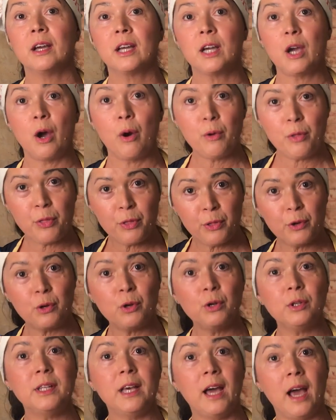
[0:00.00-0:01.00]
go
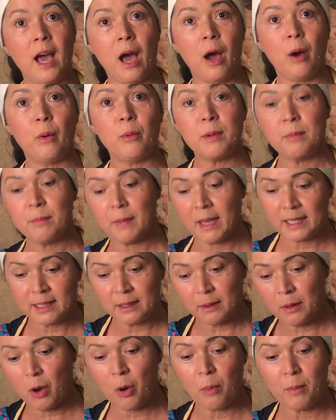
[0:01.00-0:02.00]
through how we make
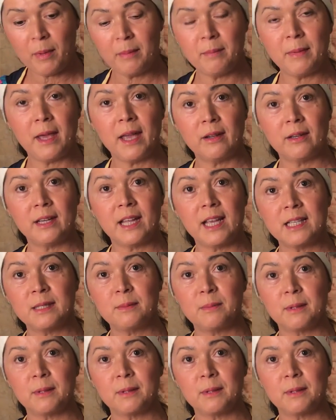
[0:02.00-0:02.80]
the homemade mayonnaise